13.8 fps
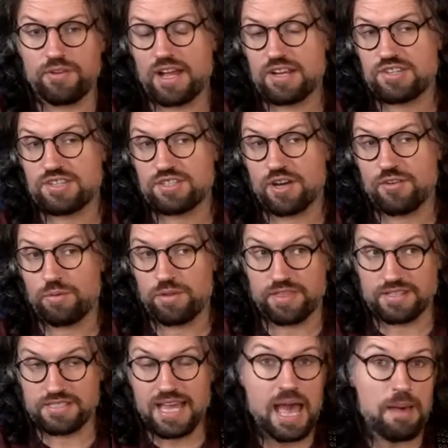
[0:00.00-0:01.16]
that's a little bit
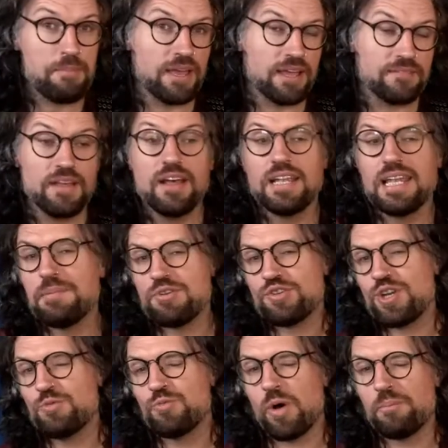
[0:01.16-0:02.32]
on the flashy stuff with the
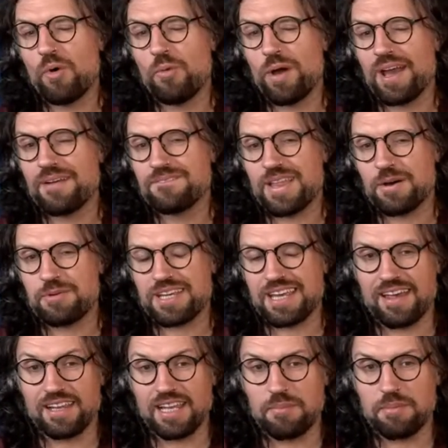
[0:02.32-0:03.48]
tapping. Let me show you one
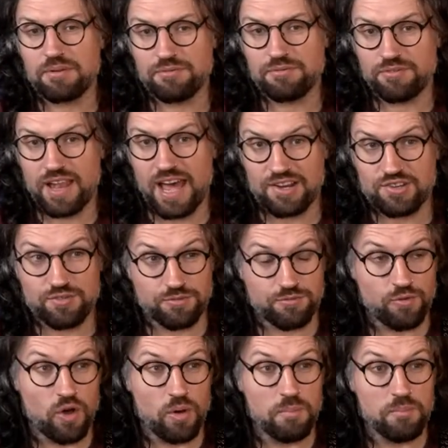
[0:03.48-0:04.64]
more way that we can get a little bit
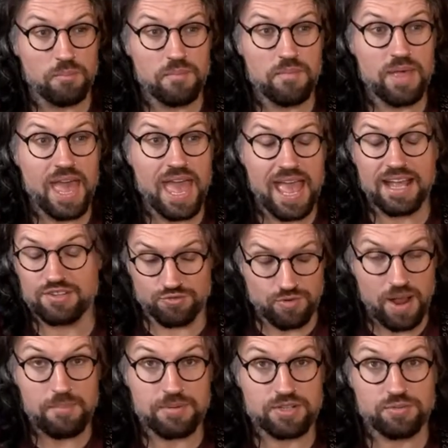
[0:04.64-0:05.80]
of flash from
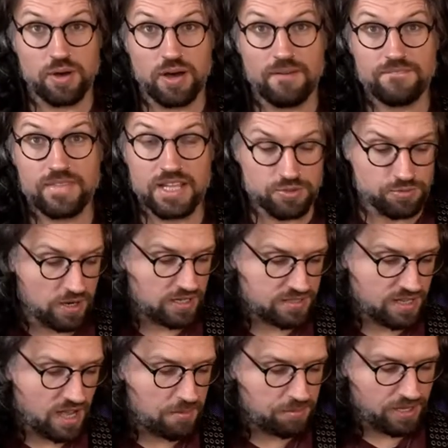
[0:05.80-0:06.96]
Ed's repertoire
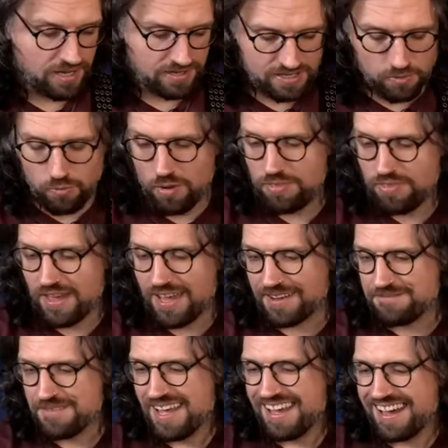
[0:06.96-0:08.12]
into our guitar playing. Now, one
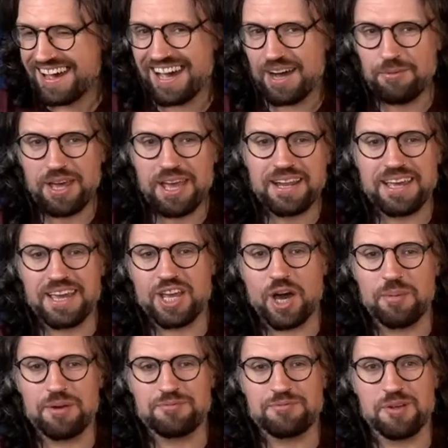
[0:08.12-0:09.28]
thing, uh, I want to highlight
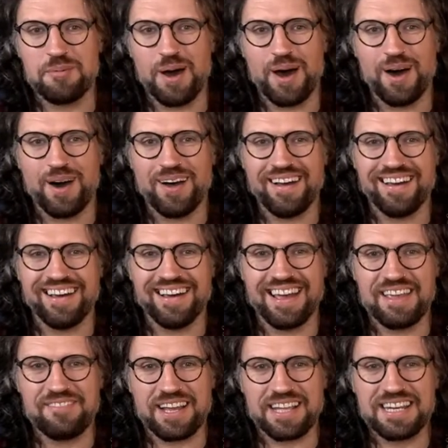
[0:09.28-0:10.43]
a comment from our,
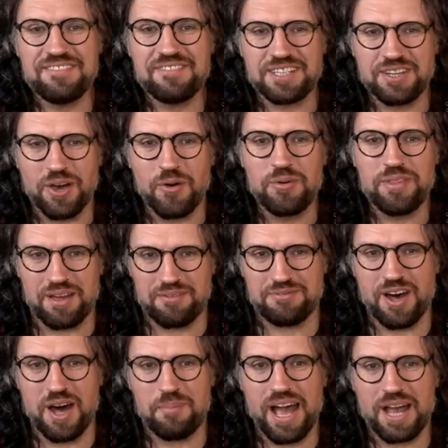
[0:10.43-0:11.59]
uh, if I can even go that
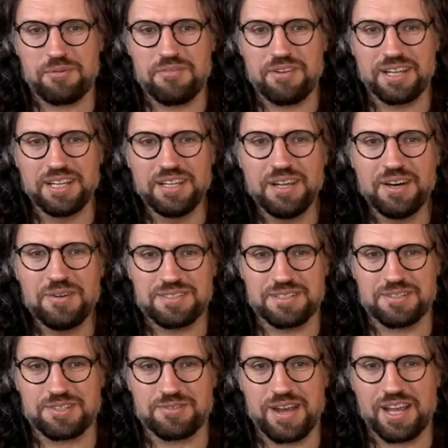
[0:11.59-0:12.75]
far back, we've had loads and loads
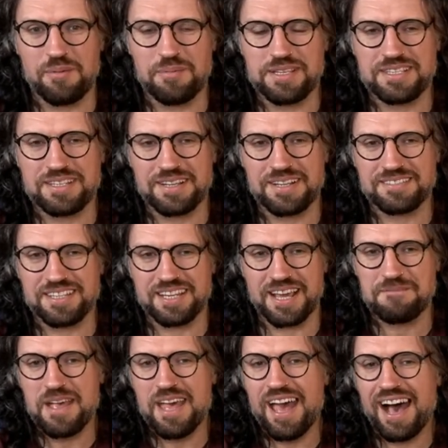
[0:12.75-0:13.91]
of great comments to today.
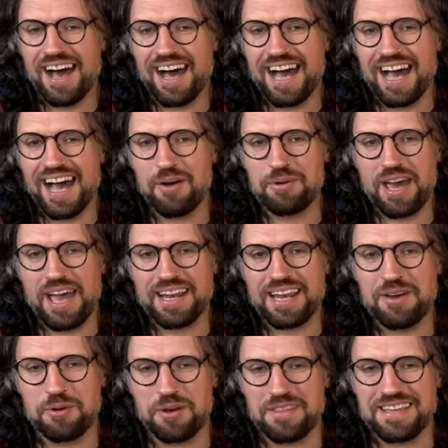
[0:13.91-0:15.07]
Uh, I want to highlight one
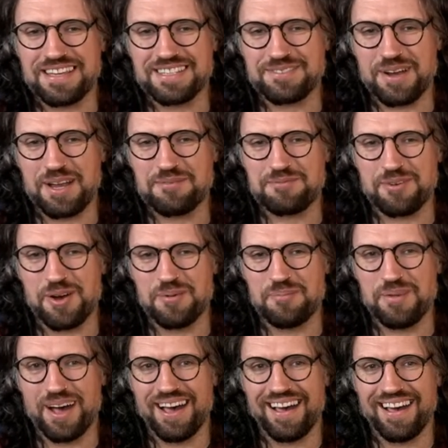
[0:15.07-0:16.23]
of these, right, from
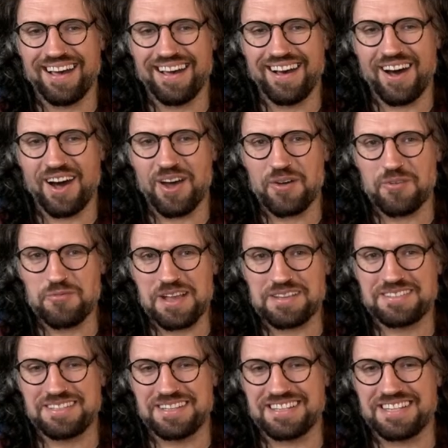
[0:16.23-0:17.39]
uh, our
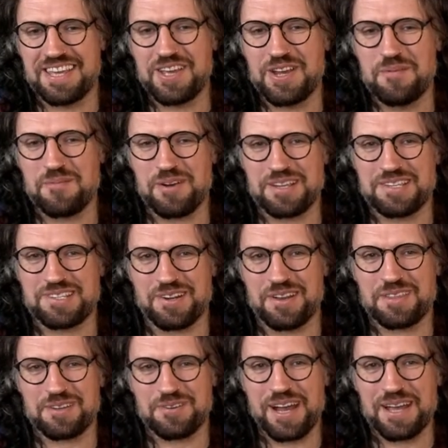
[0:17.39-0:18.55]
resident humorist, Jonathan
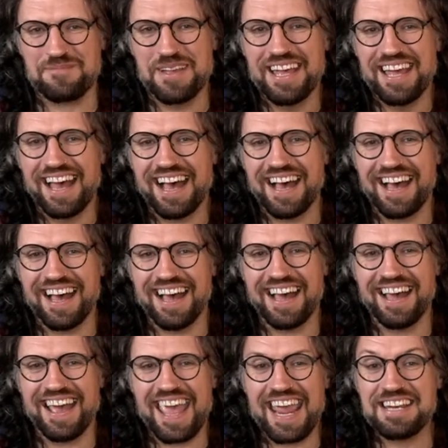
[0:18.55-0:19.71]
Graham. Uh,
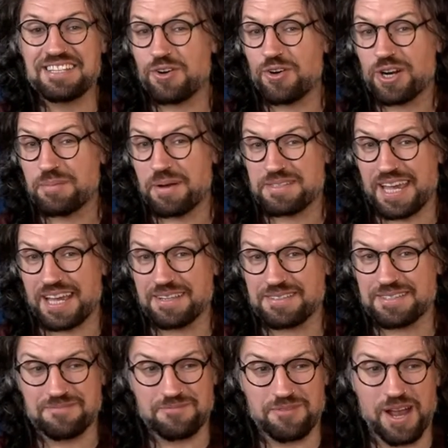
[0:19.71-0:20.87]
ain't talking about scales,
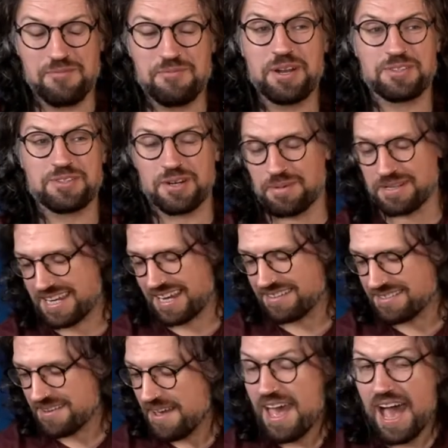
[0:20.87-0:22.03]
right? We're not talking about scales.
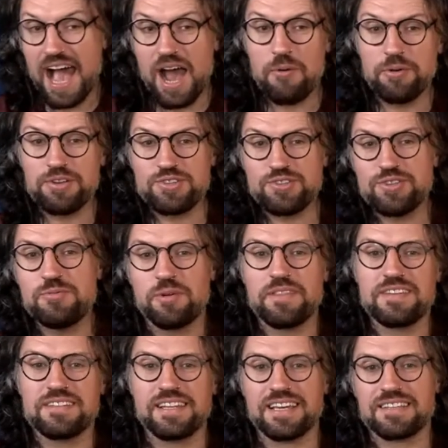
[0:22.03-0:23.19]
I want to show you one of
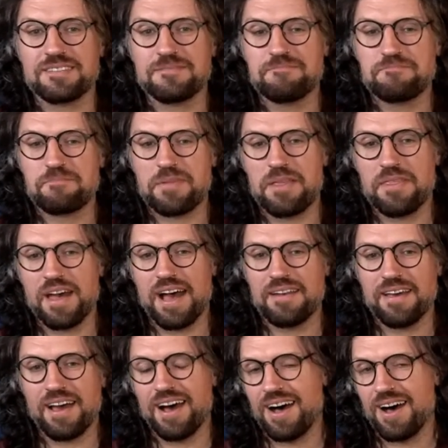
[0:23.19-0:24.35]
these licks that
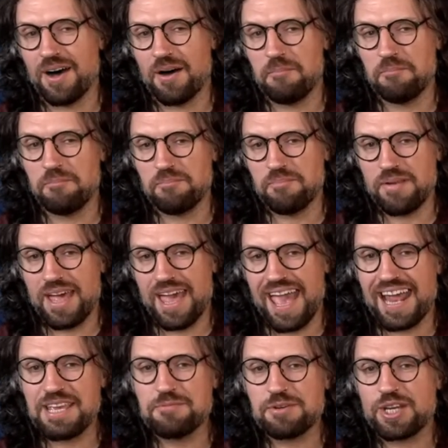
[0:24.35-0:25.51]
um,
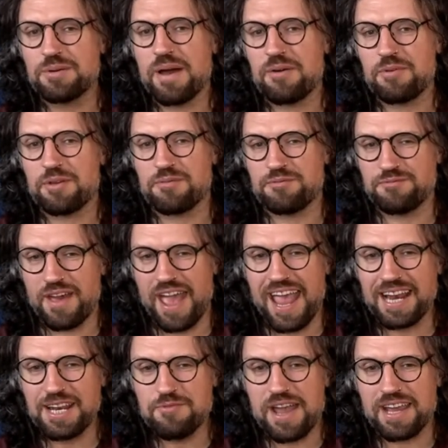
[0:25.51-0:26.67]
Eddie would come out with
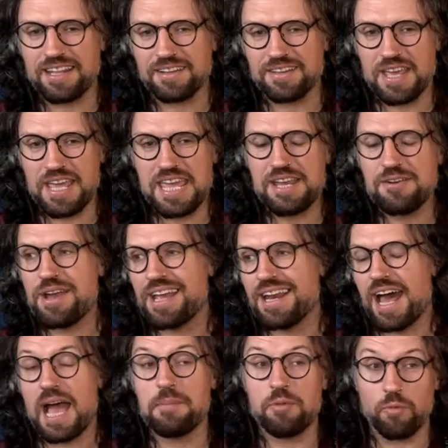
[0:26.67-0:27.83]
fairly regularly. You hear it in
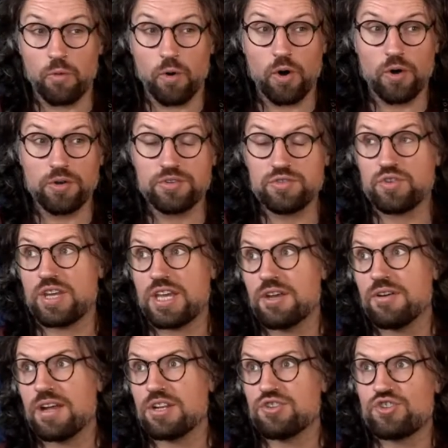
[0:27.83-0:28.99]
I'm the One, you
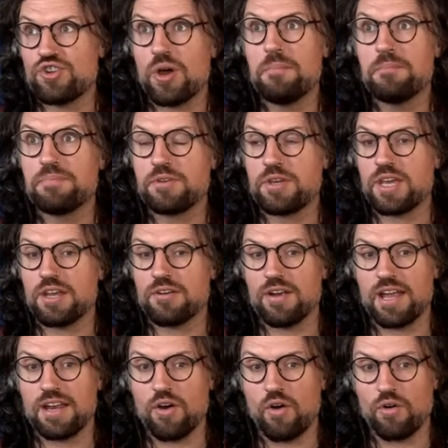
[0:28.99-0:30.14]
hear it in Jump, you hear it
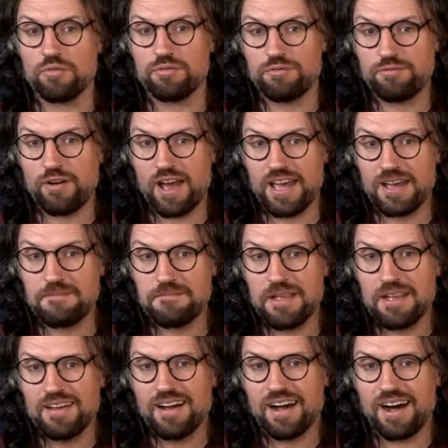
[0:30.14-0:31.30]
in On Fire,
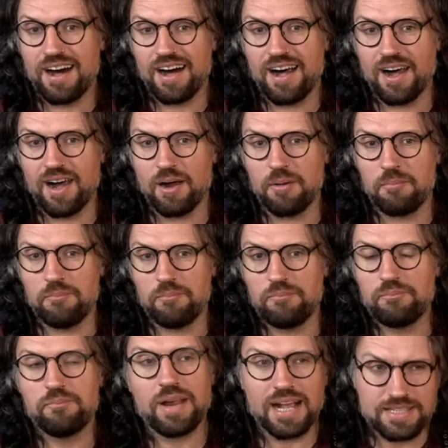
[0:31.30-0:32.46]
um,
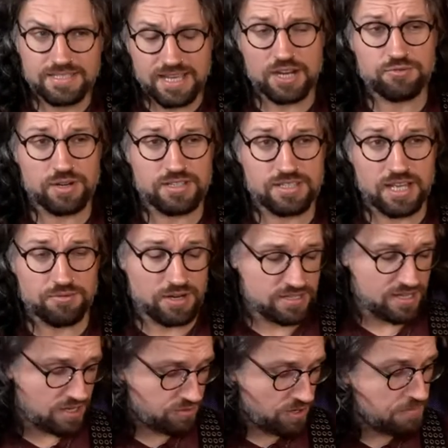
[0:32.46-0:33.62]
et cetera, et cetera, et
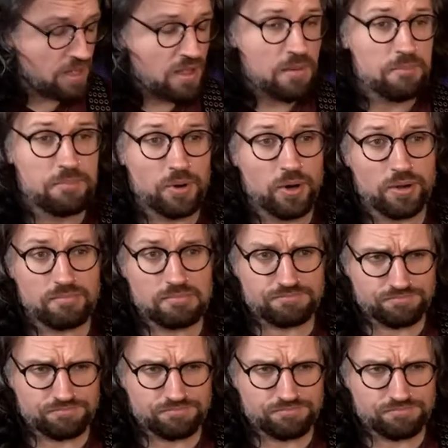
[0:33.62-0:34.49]
cetera. But